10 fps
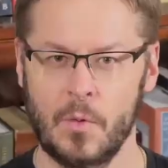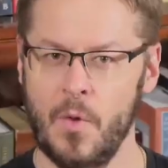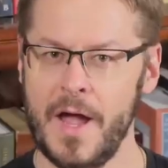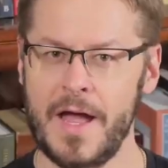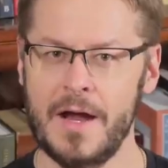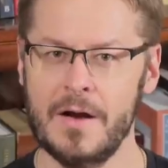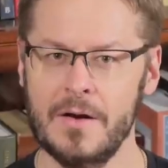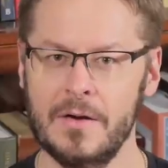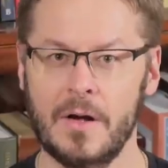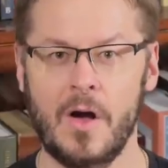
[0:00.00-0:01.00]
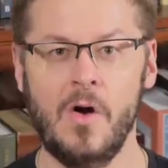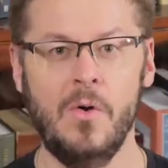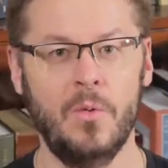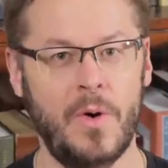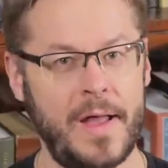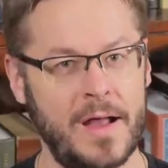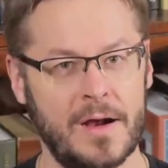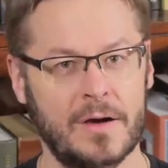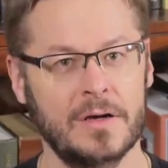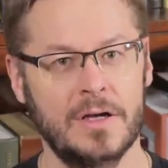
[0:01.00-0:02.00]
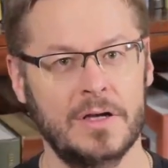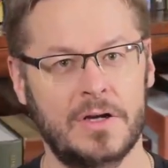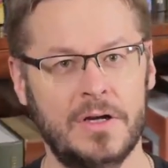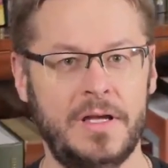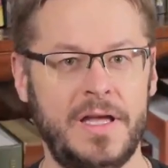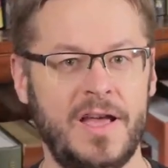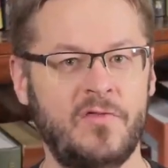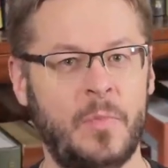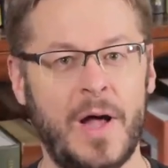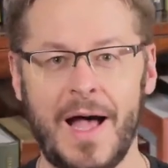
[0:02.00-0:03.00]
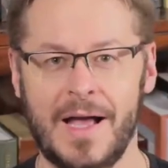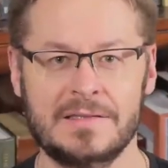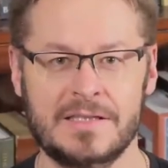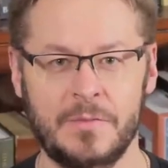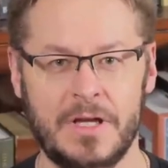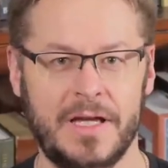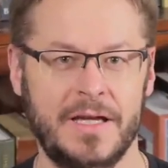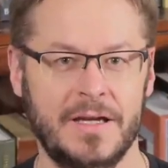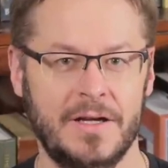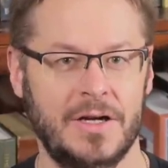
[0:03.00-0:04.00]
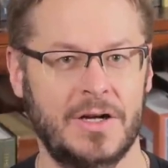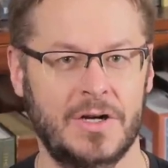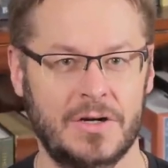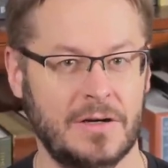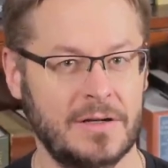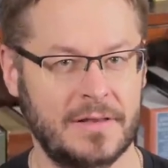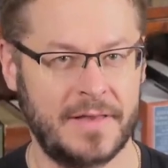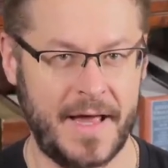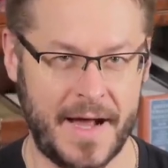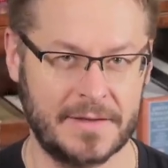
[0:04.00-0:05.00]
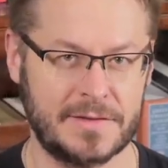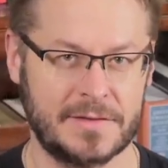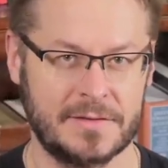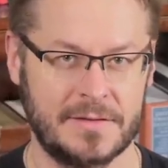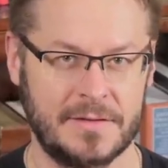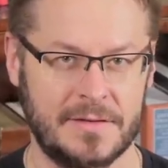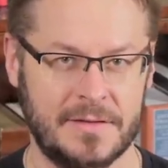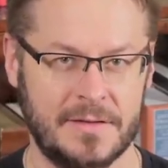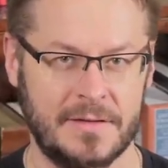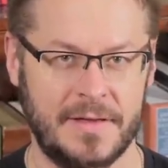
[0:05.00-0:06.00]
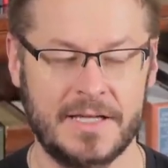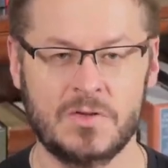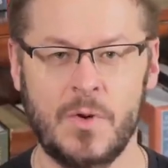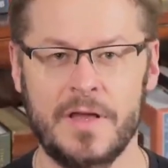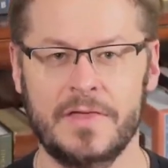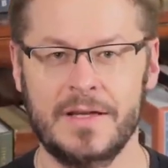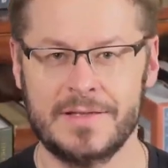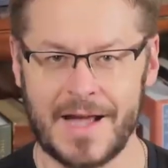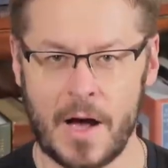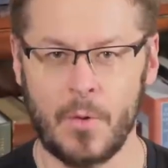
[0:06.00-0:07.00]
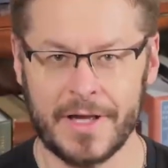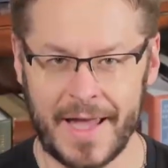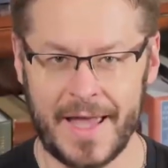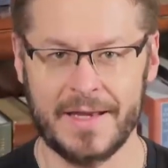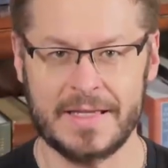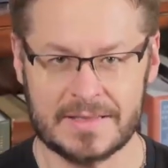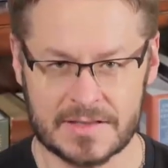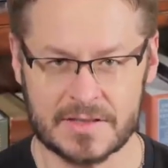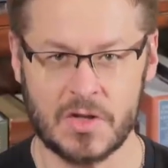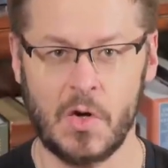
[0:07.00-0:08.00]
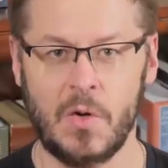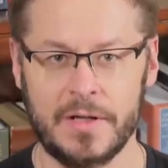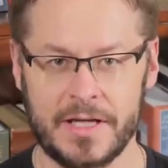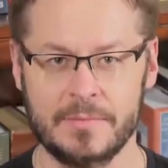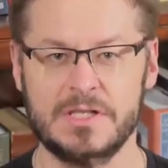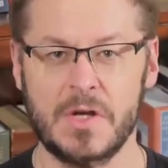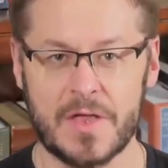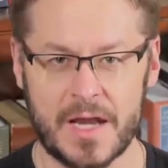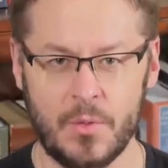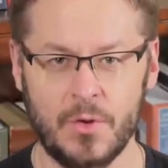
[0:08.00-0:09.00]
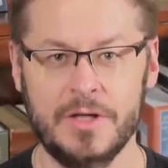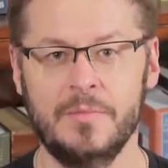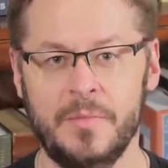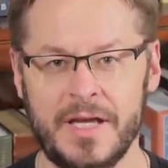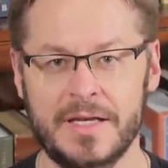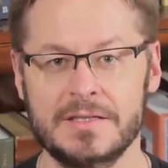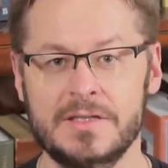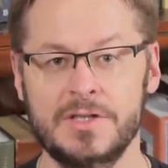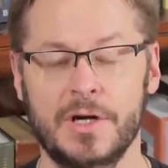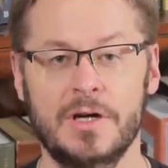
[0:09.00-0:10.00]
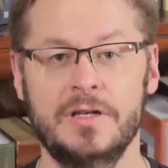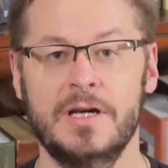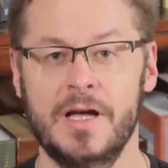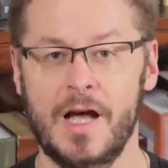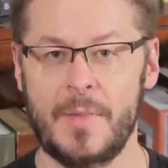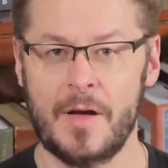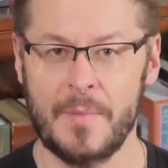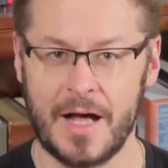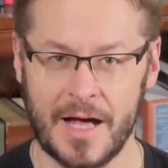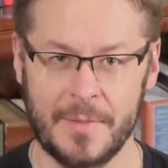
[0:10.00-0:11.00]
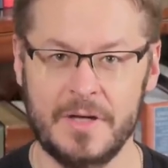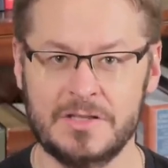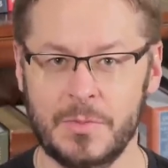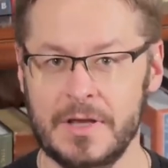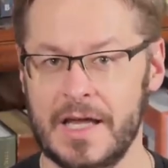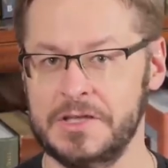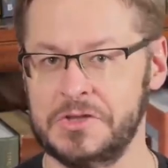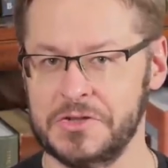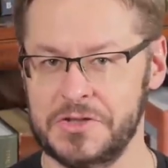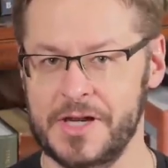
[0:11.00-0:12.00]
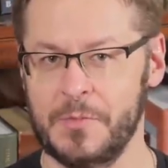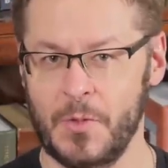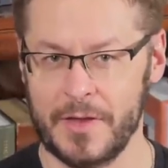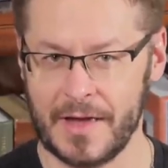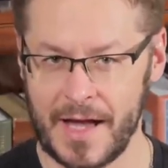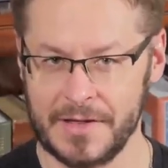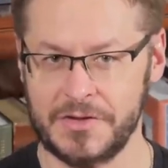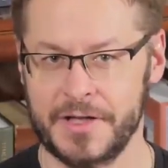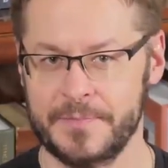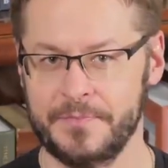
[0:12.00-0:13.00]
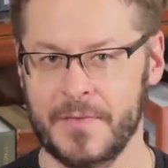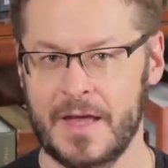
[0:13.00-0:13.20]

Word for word: Where, oh where, could he have possibly heard that? That's what the Dawagandists told him so that he wouldn't be concerned about Muhammad's relationship with Aisha.